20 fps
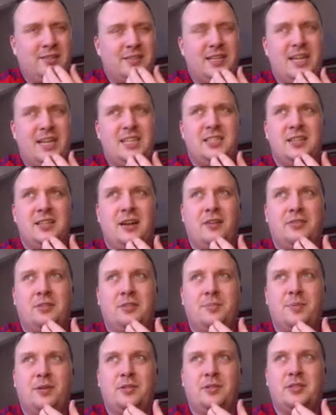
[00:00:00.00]
season after
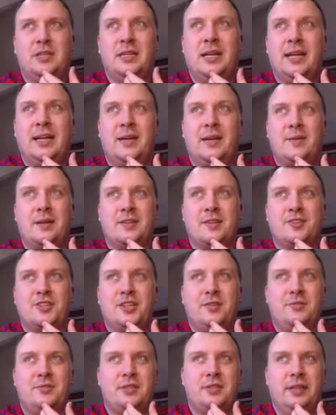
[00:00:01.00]
Boxing Day game against
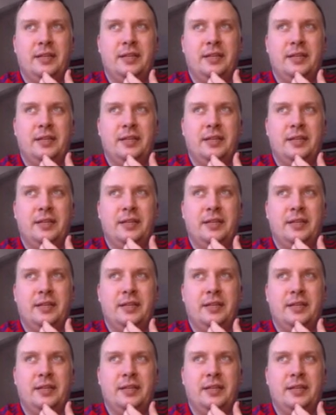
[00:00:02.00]
Chelsea.